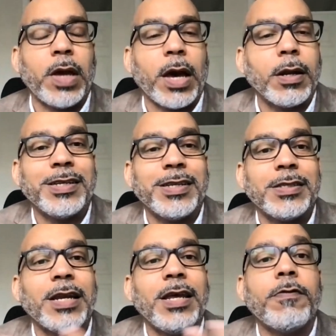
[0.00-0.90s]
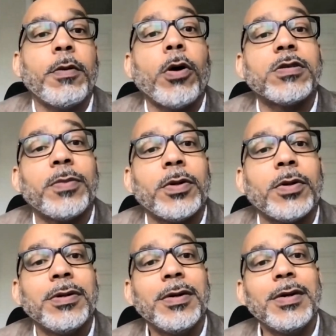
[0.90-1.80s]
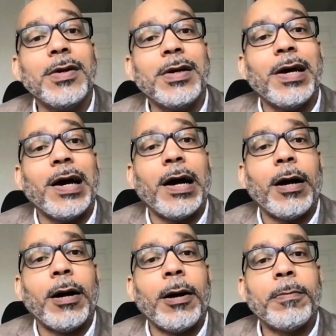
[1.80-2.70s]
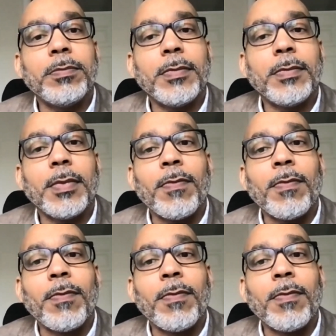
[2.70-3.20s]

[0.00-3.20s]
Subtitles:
yeah, is that even possible? What